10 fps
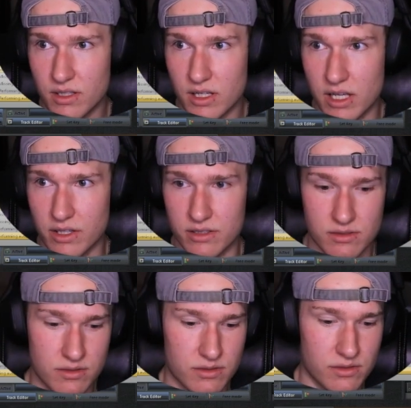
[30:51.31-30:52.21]
And then
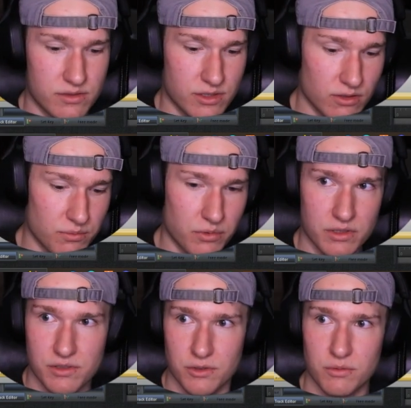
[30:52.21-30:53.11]

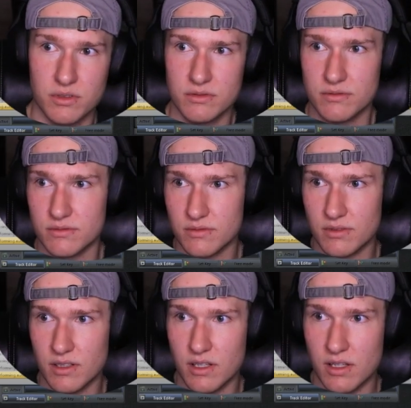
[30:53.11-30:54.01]
0.01
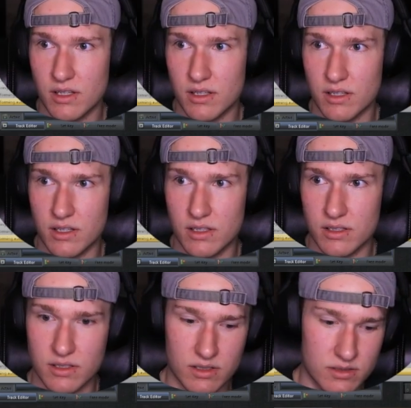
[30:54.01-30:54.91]

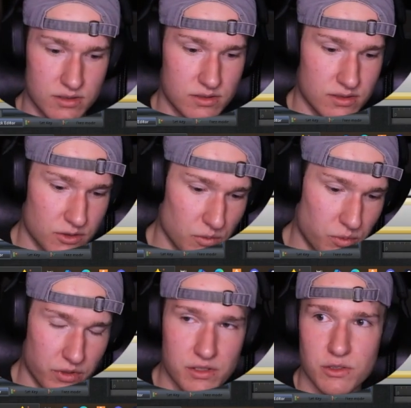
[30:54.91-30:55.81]
and
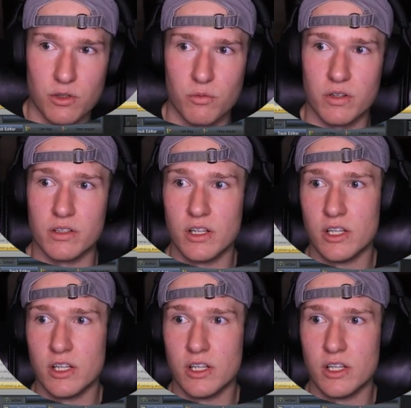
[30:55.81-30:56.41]
0.01.